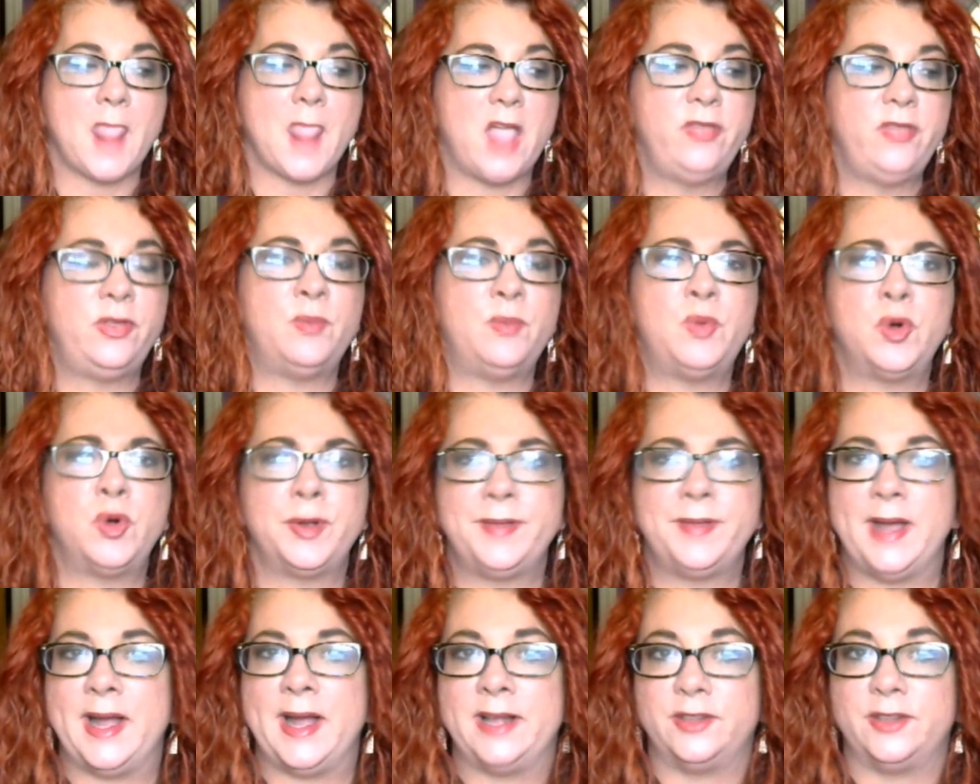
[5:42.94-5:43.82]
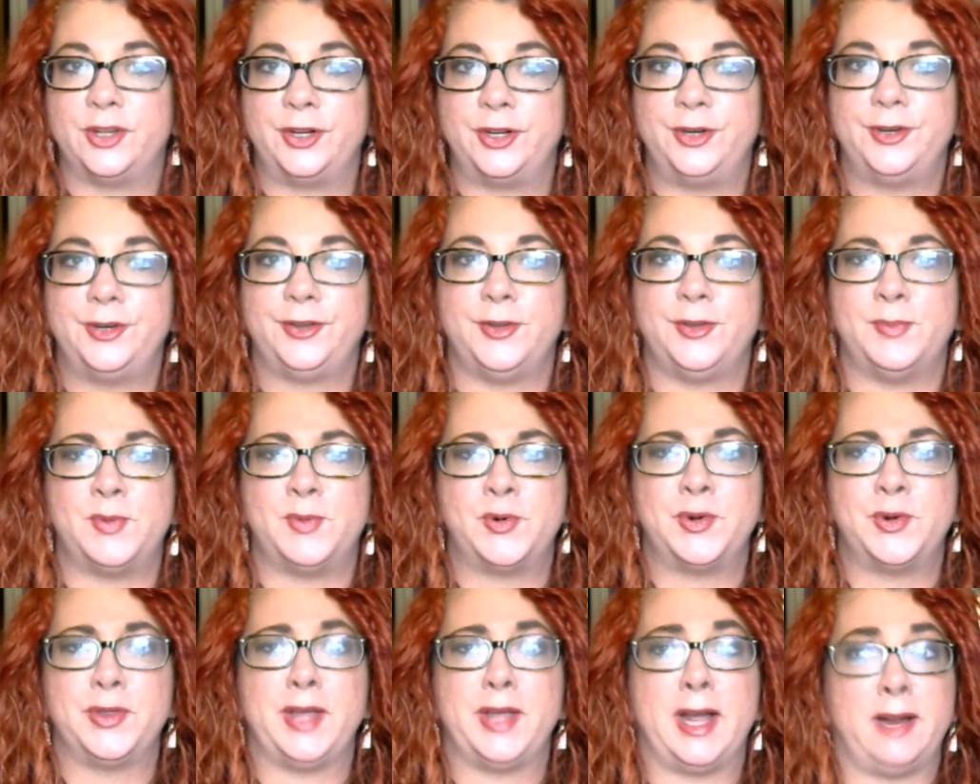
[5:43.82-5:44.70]
The more that I learn, the
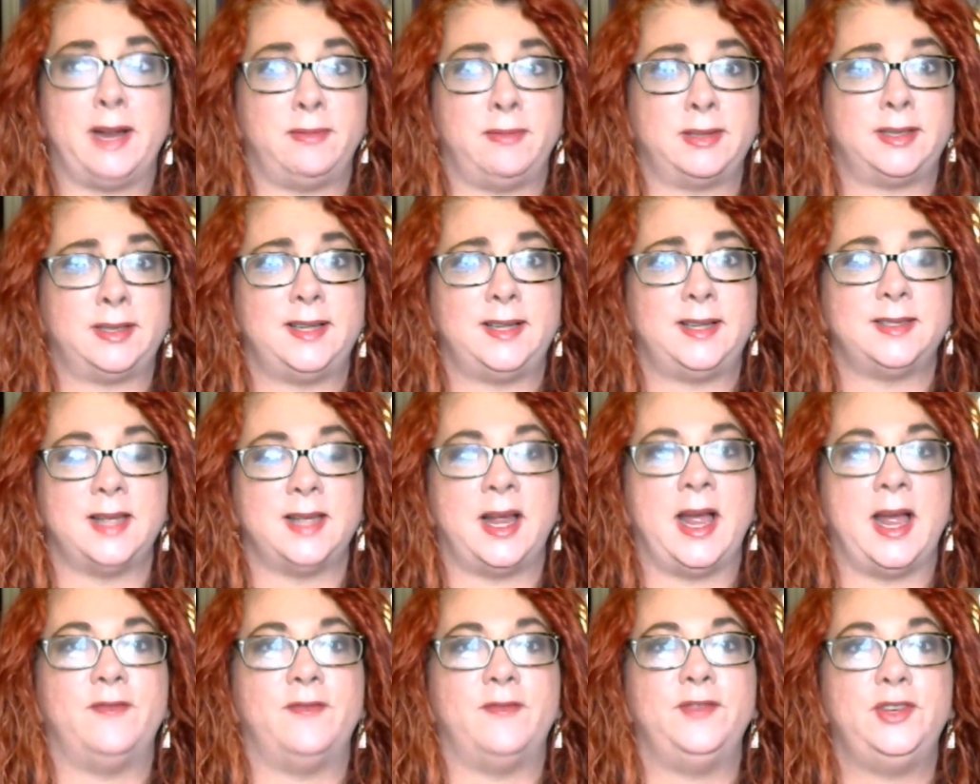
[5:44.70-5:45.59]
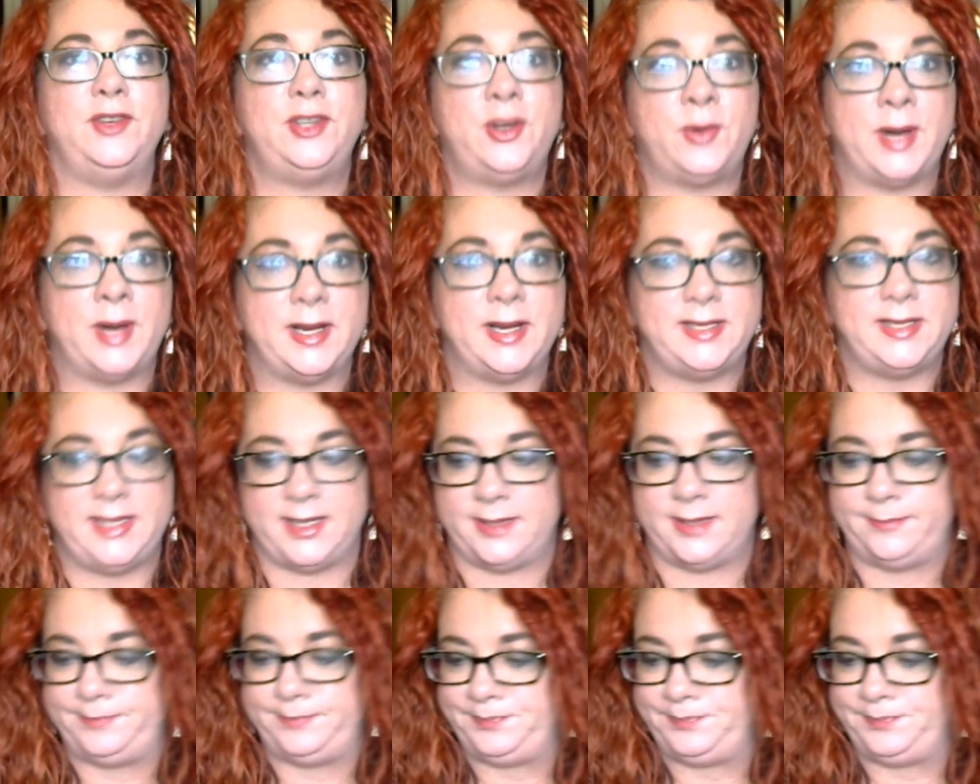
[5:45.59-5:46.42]
more that I realize I have no idea.